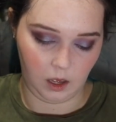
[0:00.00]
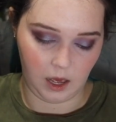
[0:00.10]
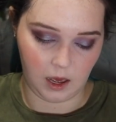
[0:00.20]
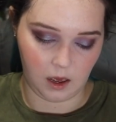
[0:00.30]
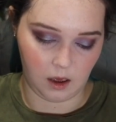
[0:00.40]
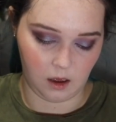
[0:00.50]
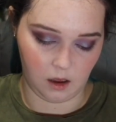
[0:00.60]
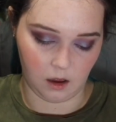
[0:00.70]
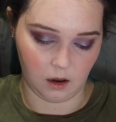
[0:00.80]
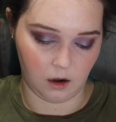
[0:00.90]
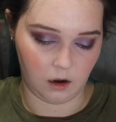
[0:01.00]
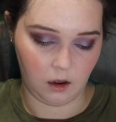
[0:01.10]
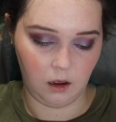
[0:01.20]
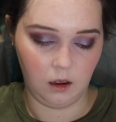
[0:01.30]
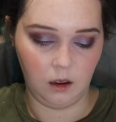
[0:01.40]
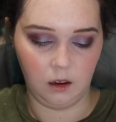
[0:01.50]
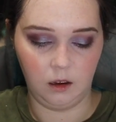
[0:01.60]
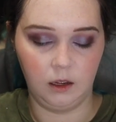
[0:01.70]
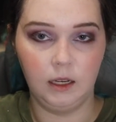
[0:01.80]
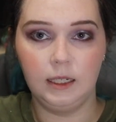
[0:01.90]
And
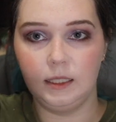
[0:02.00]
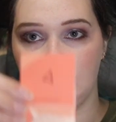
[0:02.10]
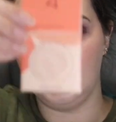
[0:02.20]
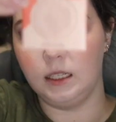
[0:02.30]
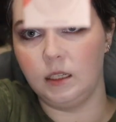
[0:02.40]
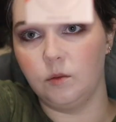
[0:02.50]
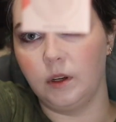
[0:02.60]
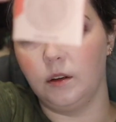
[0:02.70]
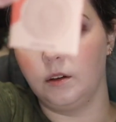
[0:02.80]
this is what it